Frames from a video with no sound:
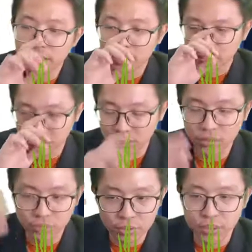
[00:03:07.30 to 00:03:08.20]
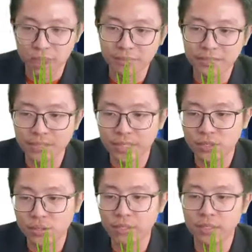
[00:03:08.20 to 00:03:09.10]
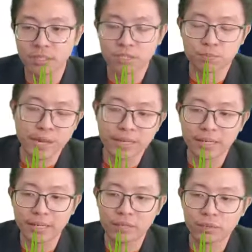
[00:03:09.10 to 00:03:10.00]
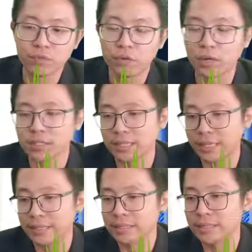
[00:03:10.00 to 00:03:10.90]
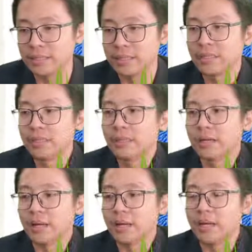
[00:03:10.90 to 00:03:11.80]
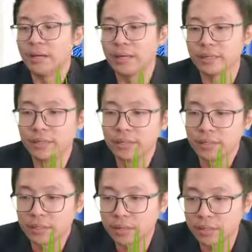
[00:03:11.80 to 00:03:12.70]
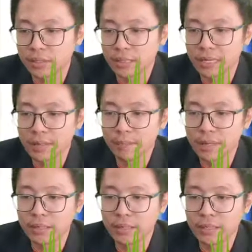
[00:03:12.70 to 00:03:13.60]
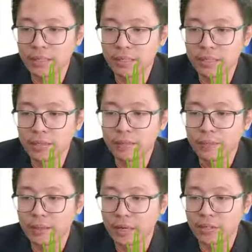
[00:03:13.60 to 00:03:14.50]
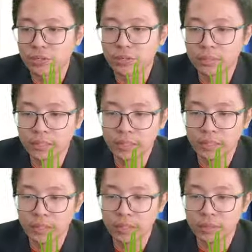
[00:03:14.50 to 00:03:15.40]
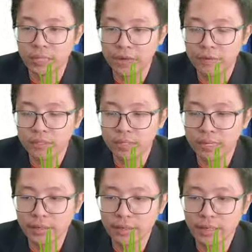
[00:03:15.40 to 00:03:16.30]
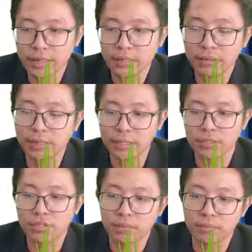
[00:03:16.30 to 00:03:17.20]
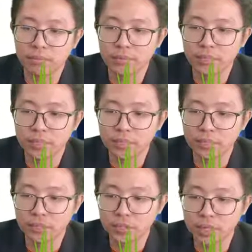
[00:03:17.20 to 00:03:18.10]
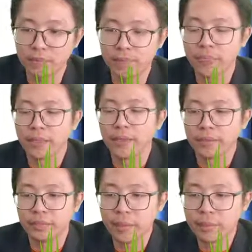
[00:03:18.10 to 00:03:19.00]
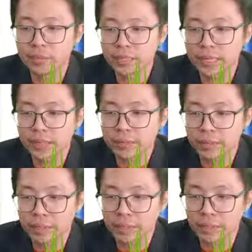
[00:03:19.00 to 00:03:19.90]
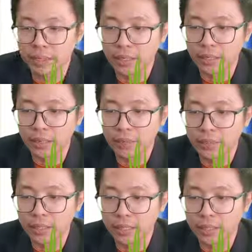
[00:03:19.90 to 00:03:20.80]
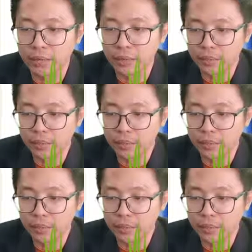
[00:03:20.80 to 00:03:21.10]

you use your common sense. Surely it spread the light. It won't focus the light, isn't it? So the light parallel. Surely it diverge the light away. Look at the shape. The shape diverge the light away. Diverge the light away.